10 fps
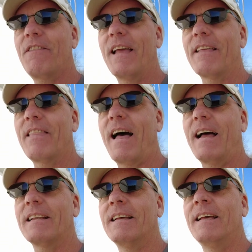think
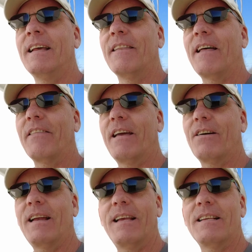that
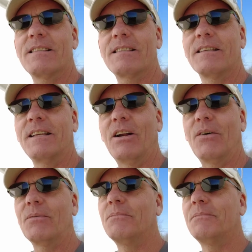there is, you
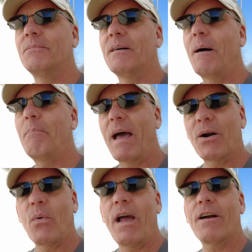know, a
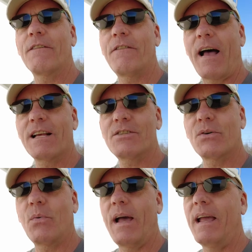better way or
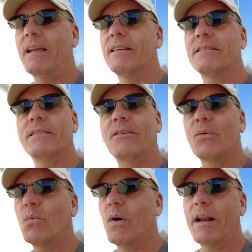faster way or
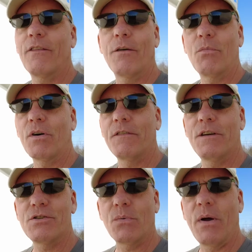whatever, more
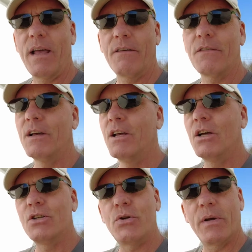efficient way of
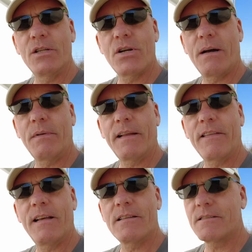doing a job like
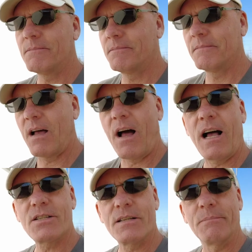this.
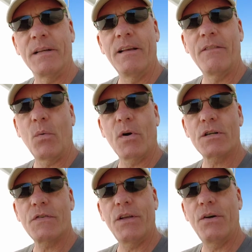Awesome. If it
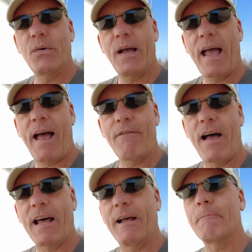works for you, have
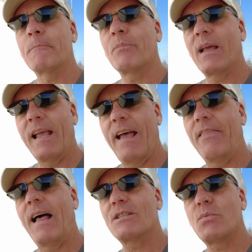at it. Again,
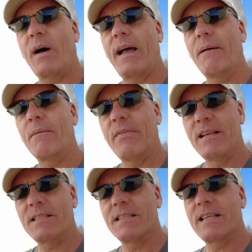that's why
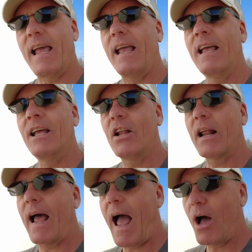this is not
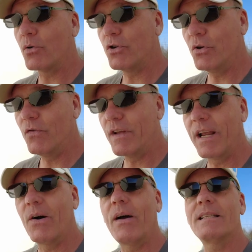a how-to
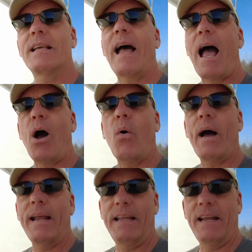video, it's a how
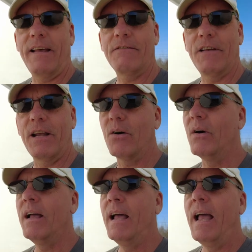I did it video.
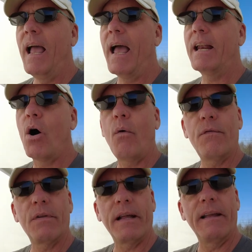And
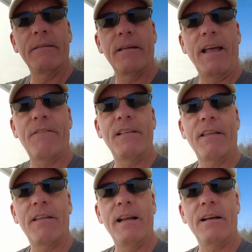hopefully, if
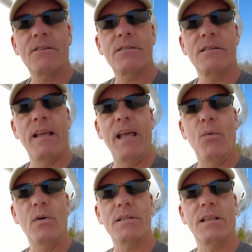nothing else, it
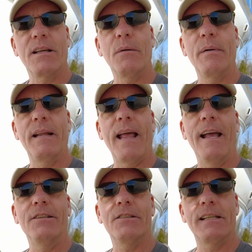was a little bit
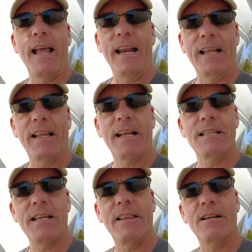entertaining. Like I
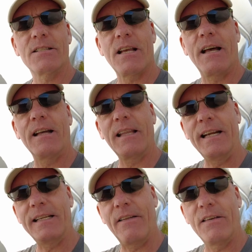said, there's a
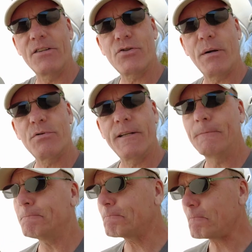link down in the description